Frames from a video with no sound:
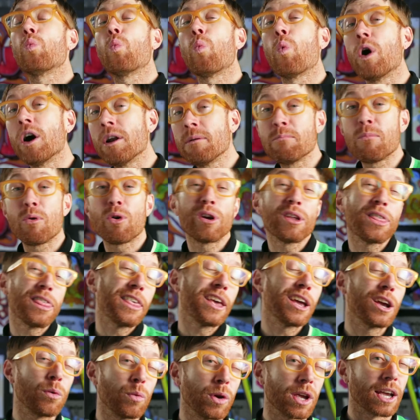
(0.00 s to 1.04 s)
one more
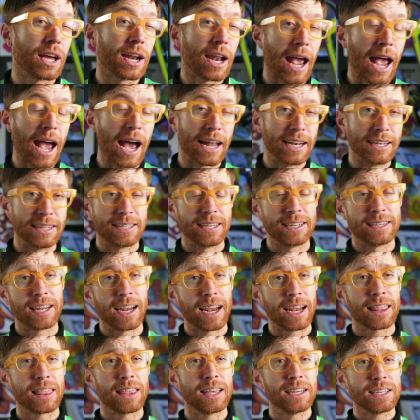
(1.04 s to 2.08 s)
thing we could add to
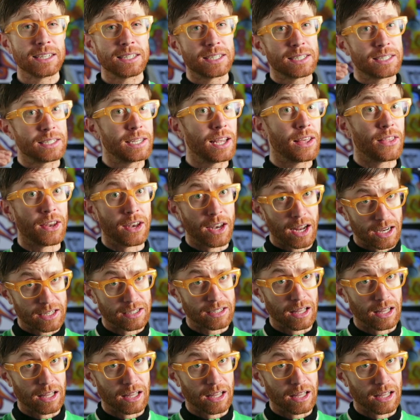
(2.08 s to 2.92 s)
take this to the next